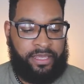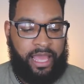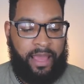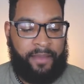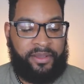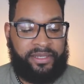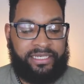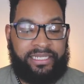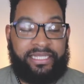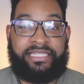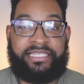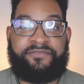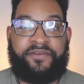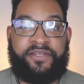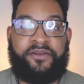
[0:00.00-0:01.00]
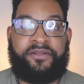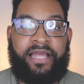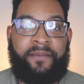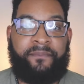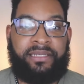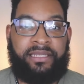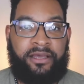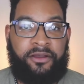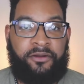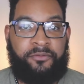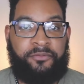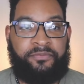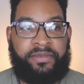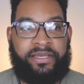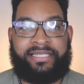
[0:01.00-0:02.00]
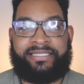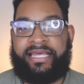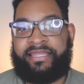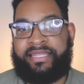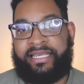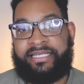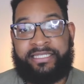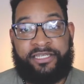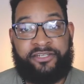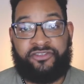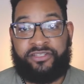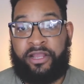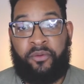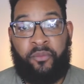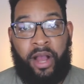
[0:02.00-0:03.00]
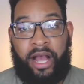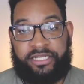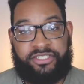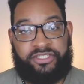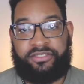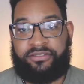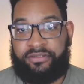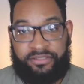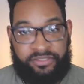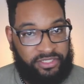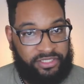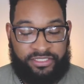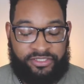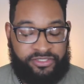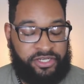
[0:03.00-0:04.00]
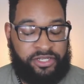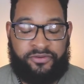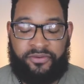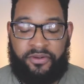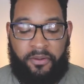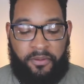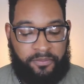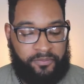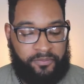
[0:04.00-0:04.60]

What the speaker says: I'm going to link this video down below because I think it's an interesting watch, just in general.